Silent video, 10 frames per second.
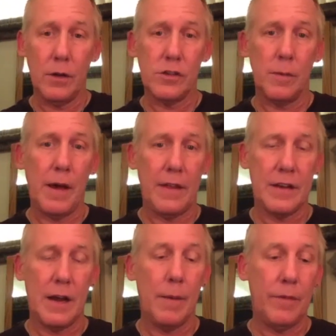So
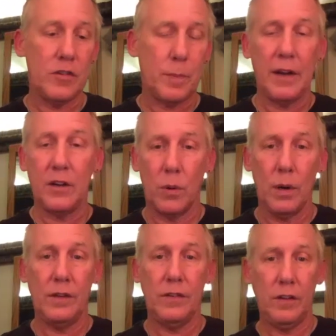by the time the
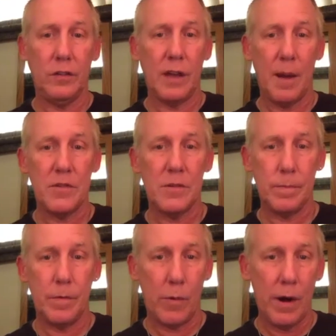spring touring season
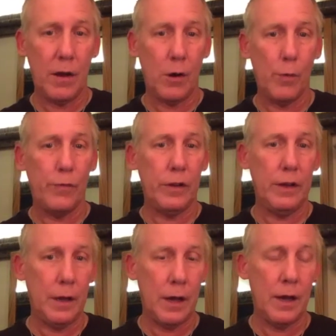comes around,
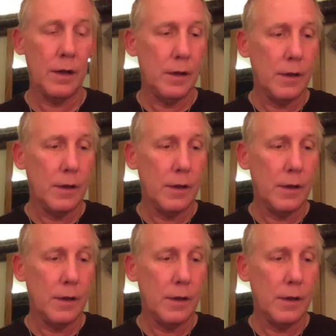hopefully